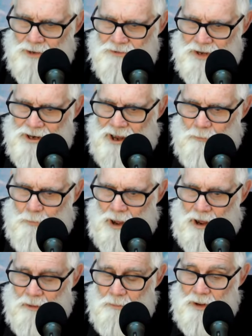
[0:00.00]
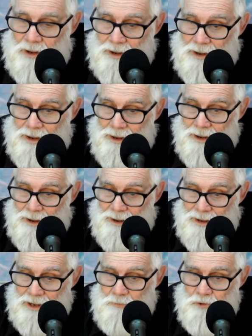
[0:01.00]
said, now, Bob,
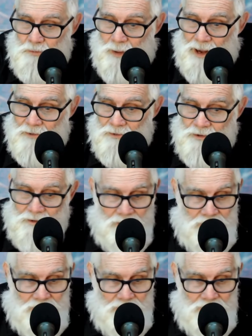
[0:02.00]
he was bouncing